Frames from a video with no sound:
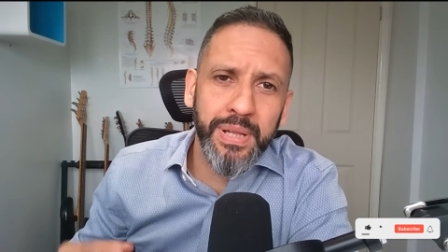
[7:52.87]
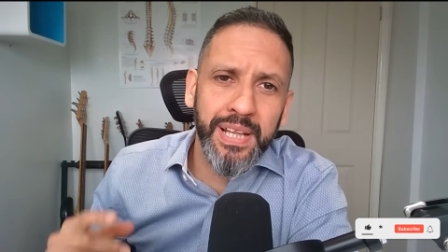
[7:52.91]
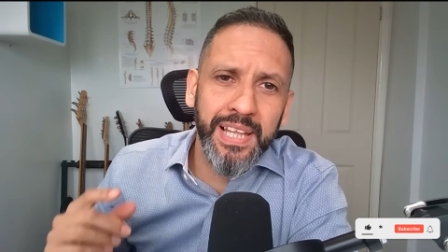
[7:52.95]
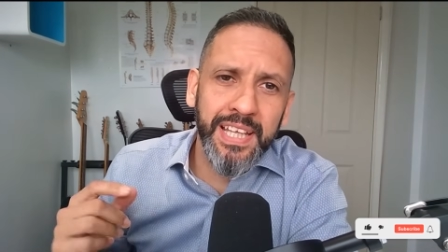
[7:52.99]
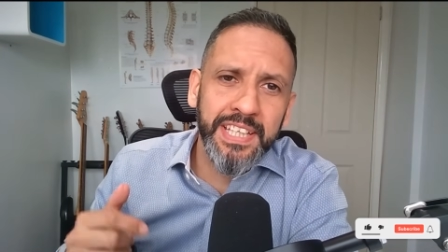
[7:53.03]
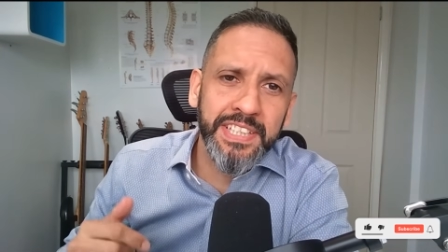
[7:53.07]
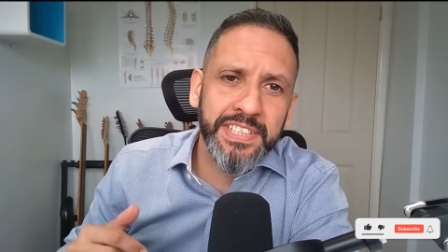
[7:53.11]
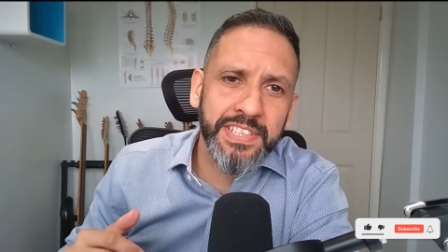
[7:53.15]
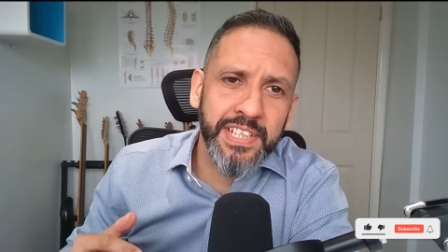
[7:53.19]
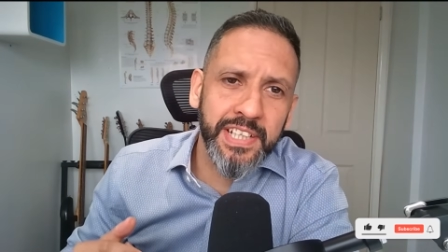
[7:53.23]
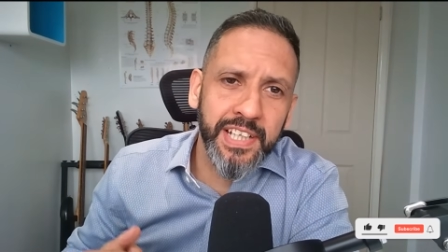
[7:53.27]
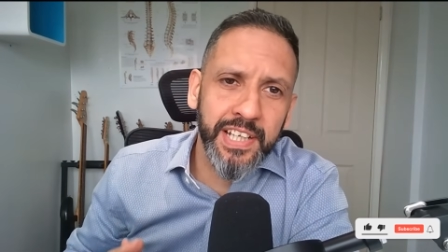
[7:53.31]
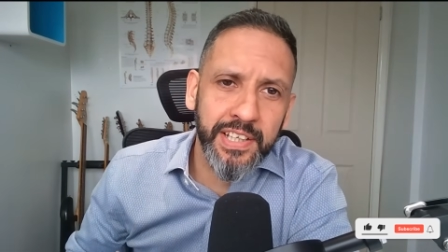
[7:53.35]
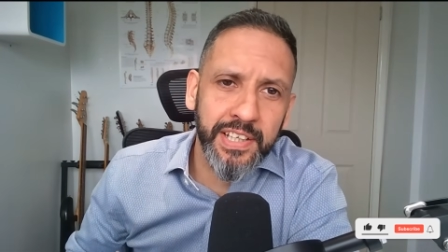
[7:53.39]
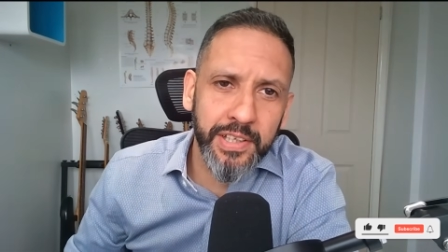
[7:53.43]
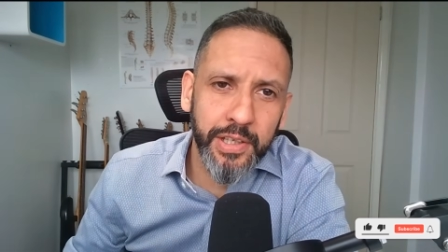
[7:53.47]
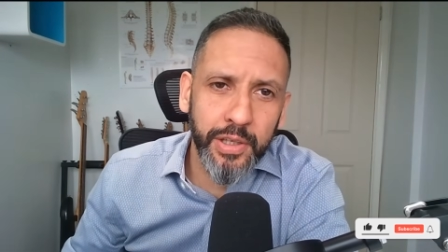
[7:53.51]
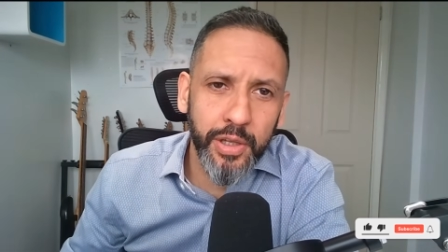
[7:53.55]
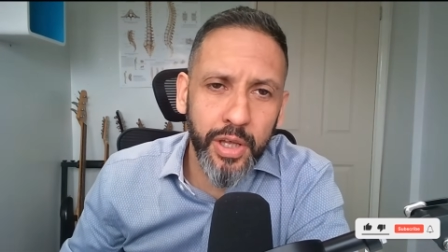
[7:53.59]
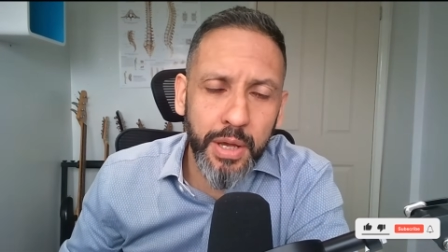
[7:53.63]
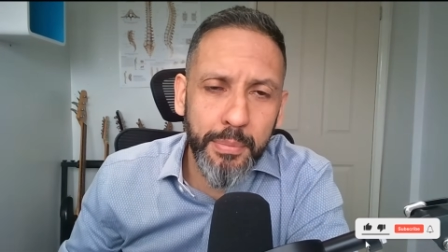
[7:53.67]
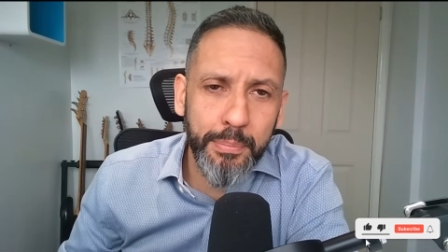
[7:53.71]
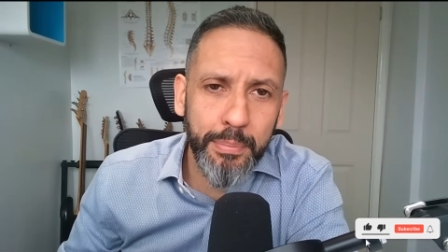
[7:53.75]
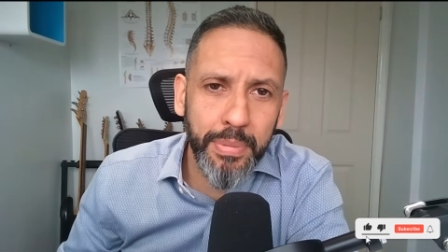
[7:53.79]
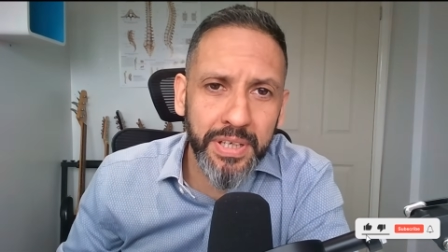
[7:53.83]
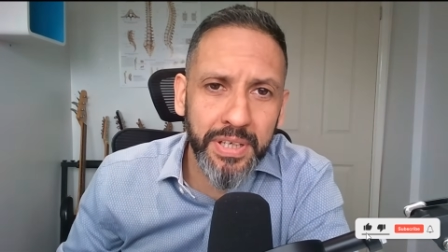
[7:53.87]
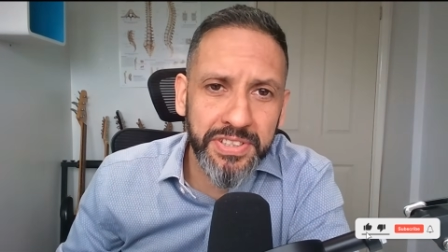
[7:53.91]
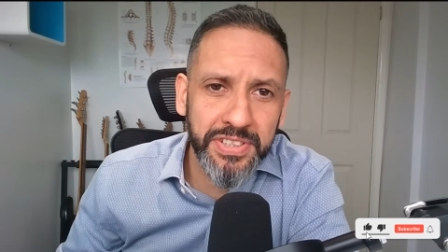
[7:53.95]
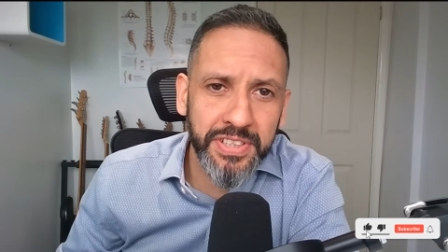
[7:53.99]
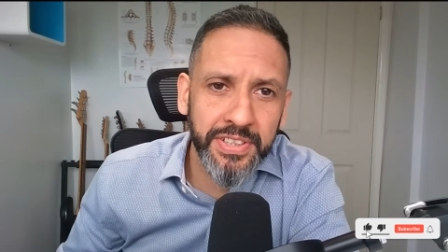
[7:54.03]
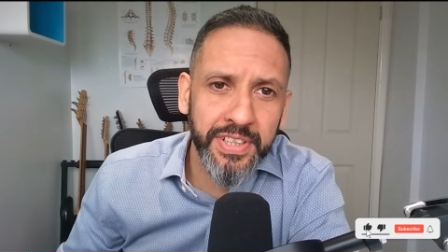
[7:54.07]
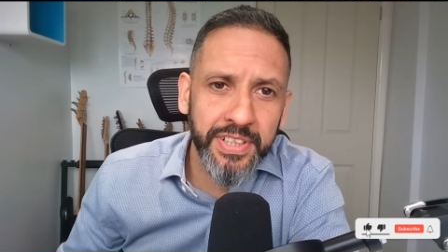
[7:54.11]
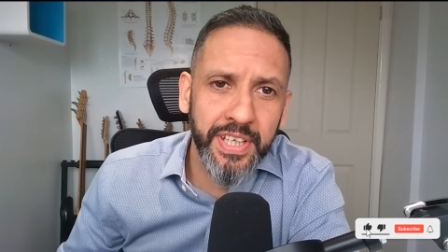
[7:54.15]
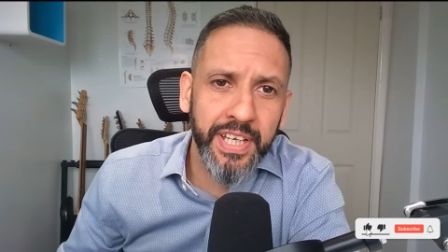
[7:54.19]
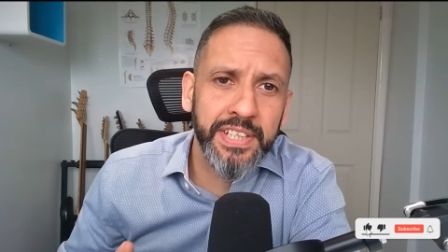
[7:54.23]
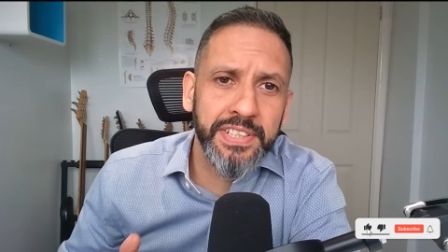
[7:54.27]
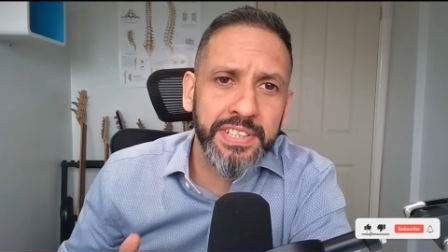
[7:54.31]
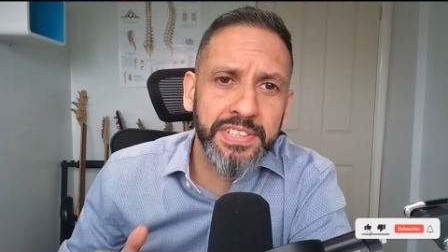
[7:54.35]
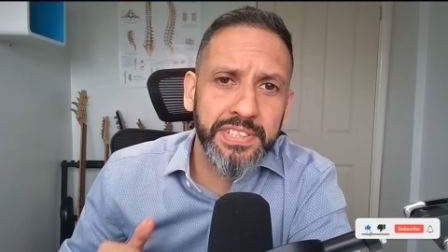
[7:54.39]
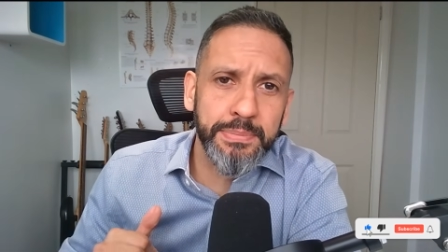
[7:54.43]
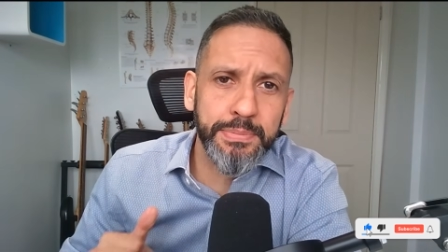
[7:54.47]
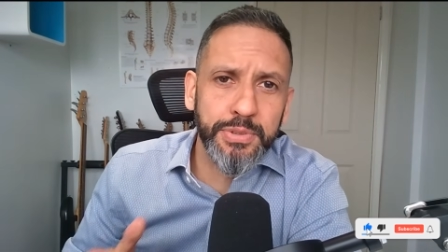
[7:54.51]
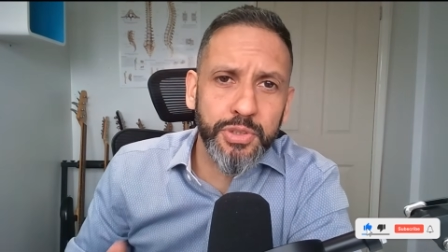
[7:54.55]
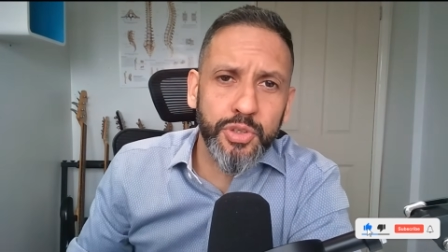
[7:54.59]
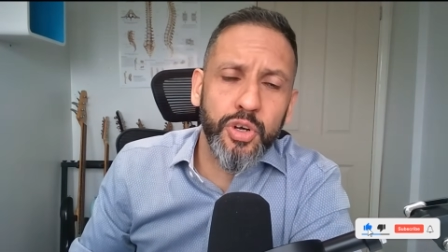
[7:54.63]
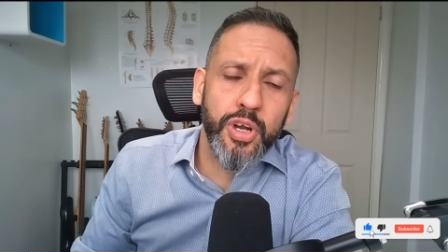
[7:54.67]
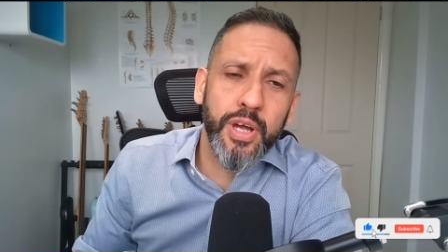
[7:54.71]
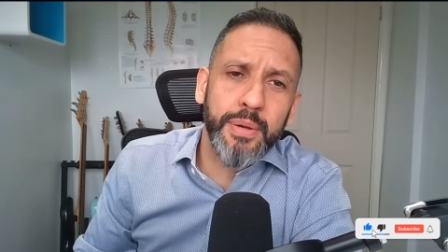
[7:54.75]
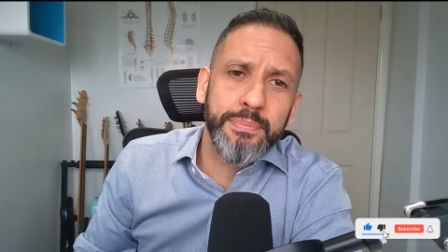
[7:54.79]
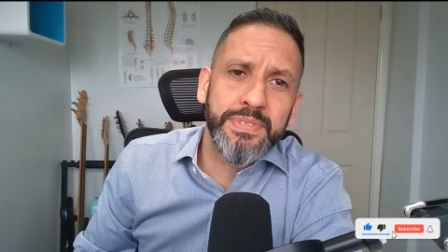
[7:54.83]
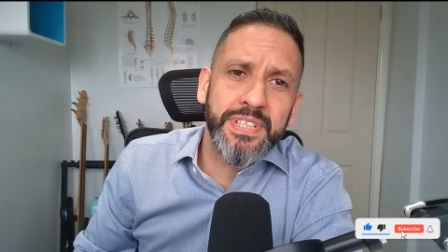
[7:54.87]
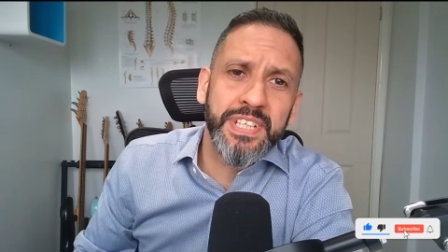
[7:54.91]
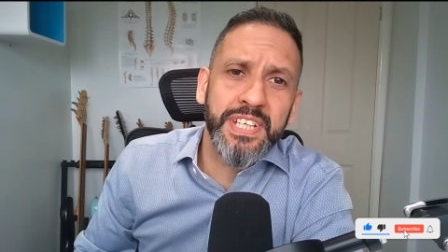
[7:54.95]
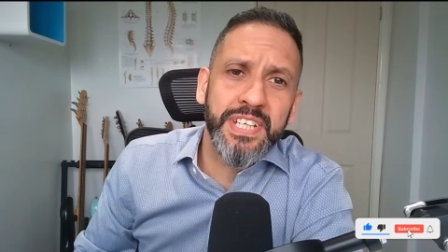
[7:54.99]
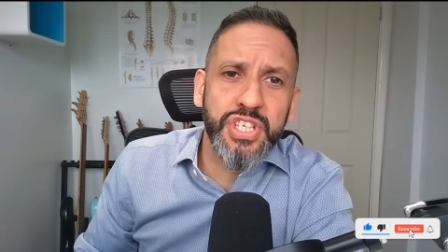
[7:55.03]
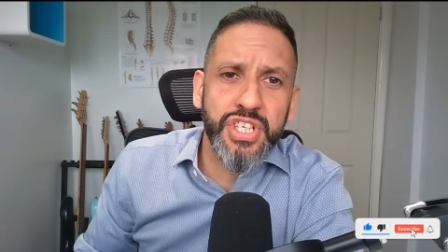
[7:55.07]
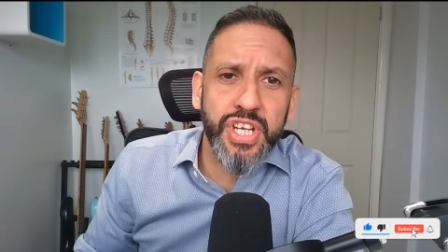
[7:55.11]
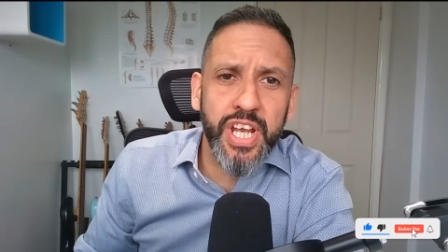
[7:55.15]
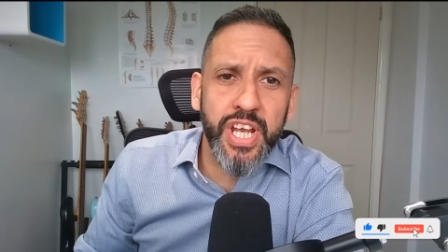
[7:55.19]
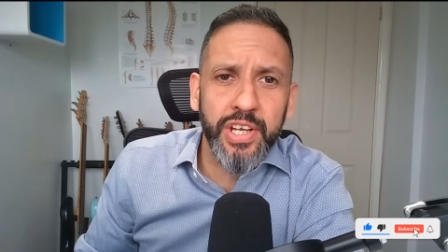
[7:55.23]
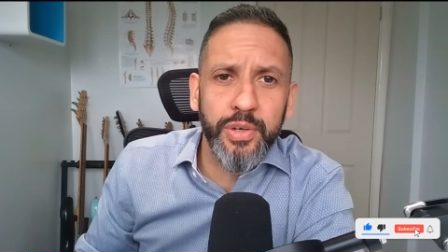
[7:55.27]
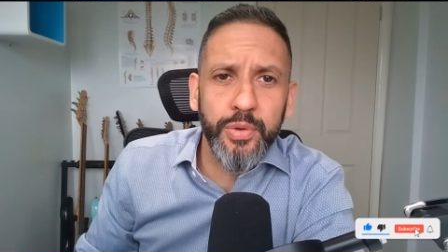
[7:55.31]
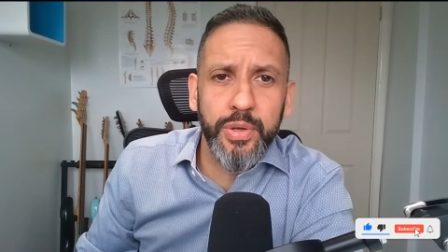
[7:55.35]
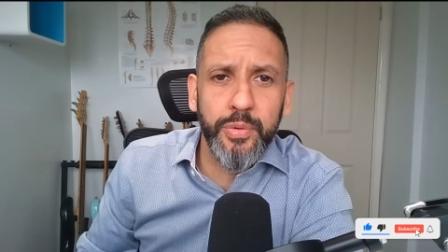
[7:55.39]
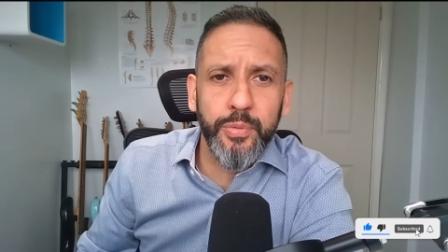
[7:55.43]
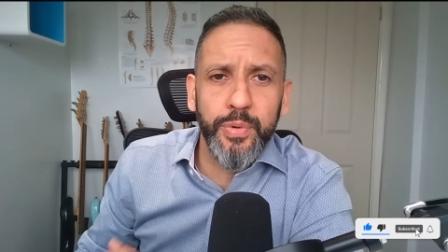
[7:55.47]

please click the like button and subscribe to the channel.